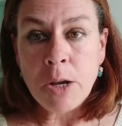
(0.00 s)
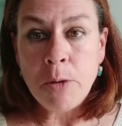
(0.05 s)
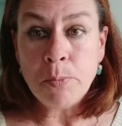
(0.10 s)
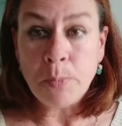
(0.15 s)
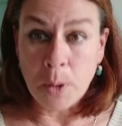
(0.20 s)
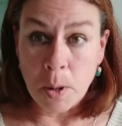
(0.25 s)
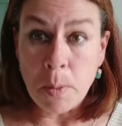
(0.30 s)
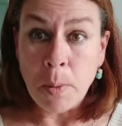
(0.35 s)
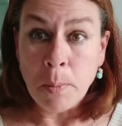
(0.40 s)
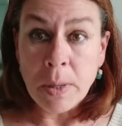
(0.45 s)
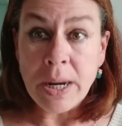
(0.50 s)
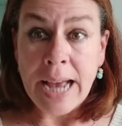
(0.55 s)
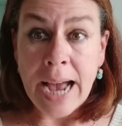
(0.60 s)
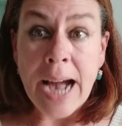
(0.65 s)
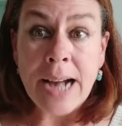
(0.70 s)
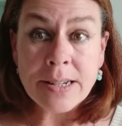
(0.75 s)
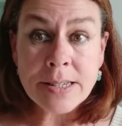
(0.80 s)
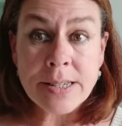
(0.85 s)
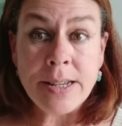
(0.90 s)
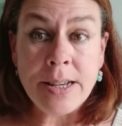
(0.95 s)
probably
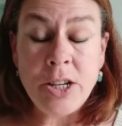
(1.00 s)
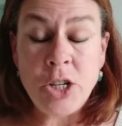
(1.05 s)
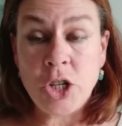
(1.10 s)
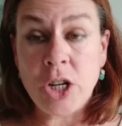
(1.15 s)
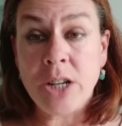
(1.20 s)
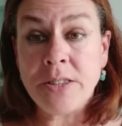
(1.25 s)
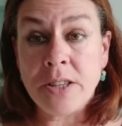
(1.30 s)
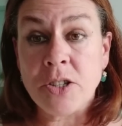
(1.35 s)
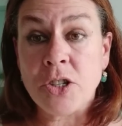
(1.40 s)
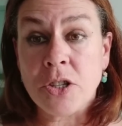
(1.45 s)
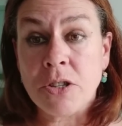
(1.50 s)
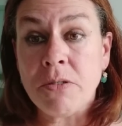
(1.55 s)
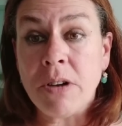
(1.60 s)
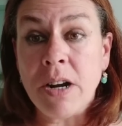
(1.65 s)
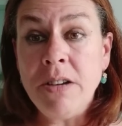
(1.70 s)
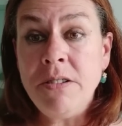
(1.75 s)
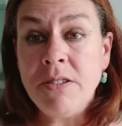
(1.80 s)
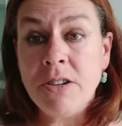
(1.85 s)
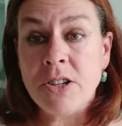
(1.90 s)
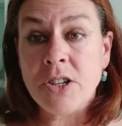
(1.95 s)
at each other's
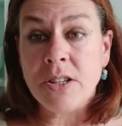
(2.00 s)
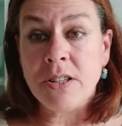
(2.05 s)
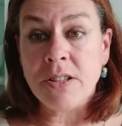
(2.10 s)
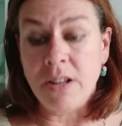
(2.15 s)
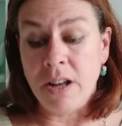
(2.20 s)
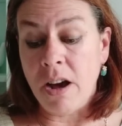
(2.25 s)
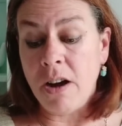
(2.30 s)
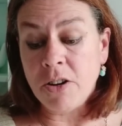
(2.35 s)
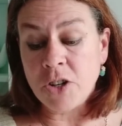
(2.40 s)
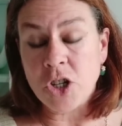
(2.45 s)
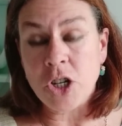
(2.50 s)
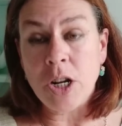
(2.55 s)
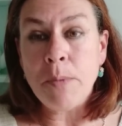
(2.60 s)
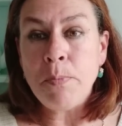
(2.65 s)
throats, largely.